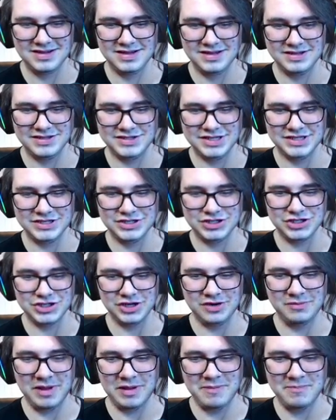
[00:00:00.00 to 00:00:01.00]
Is it just going
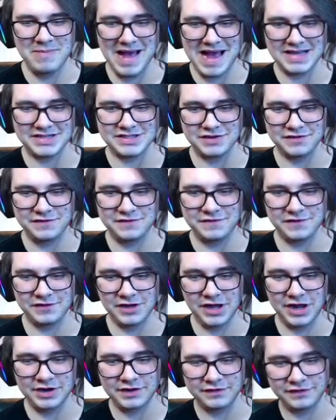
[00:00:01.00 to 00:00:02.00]
to be a massive
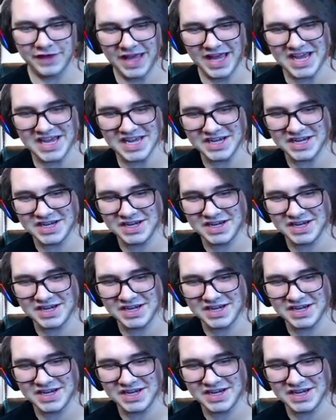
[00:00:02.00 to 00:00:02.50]
flood of ink?